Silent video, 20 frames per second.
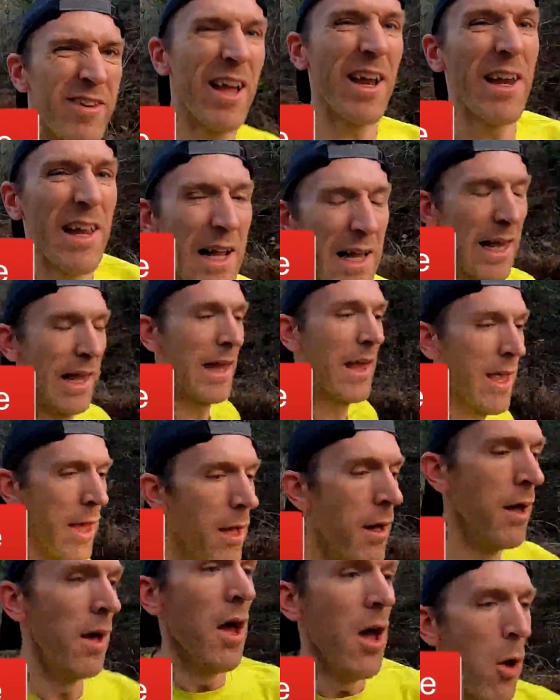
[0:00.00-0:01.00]
technically
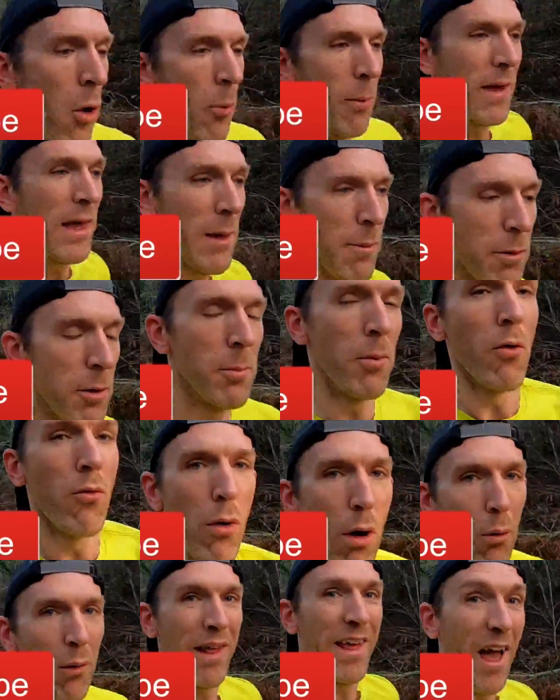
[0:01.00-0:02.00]
we'll be keeping the
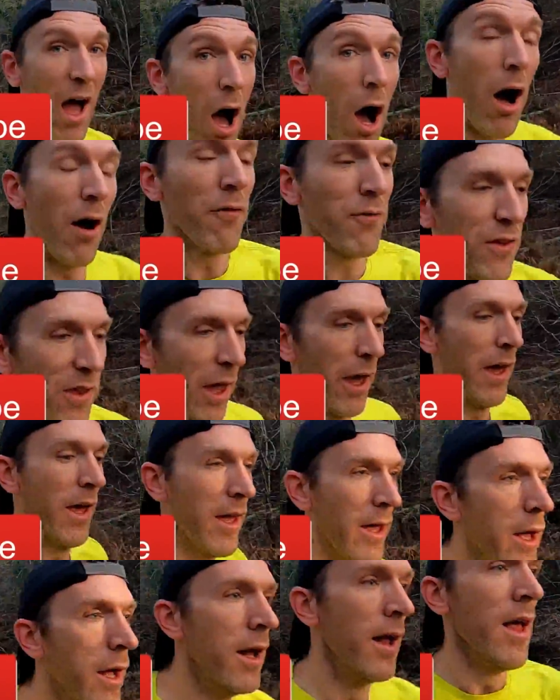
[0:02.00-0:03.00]
ball rolling after
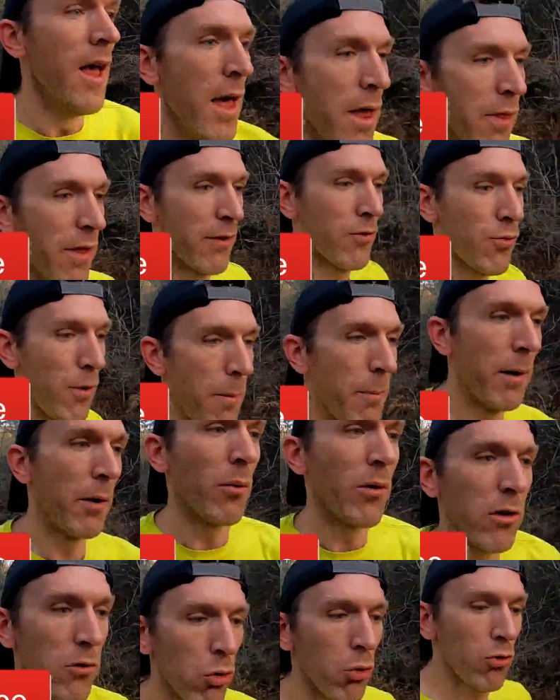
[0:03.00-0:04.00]
this run,
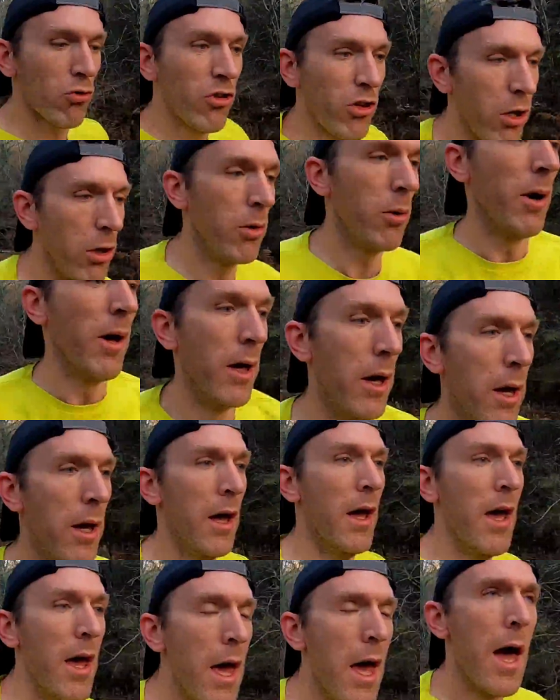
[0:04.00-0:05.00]
but I want to talk to you
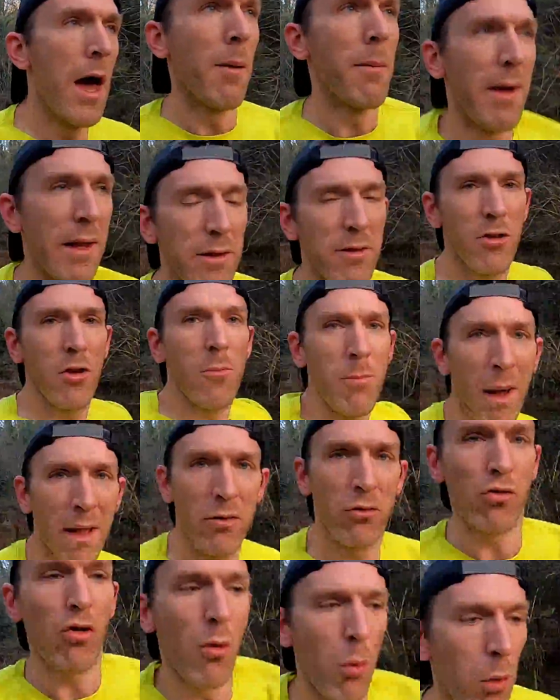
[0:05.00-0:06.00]
about this new
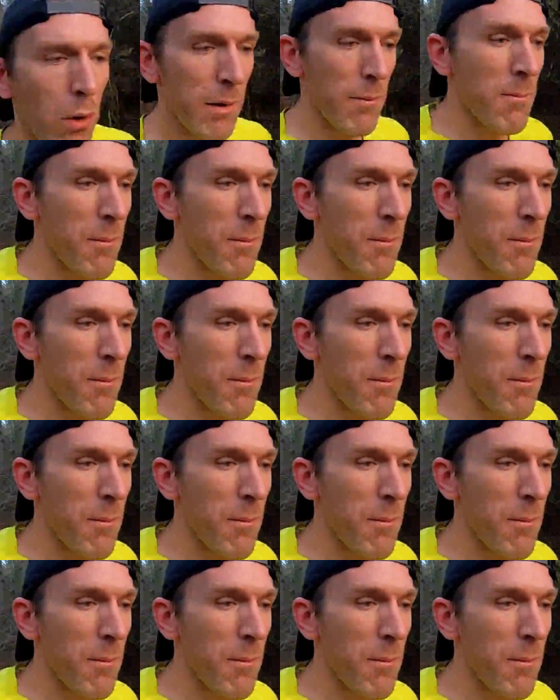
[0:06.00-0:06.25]
mantra, what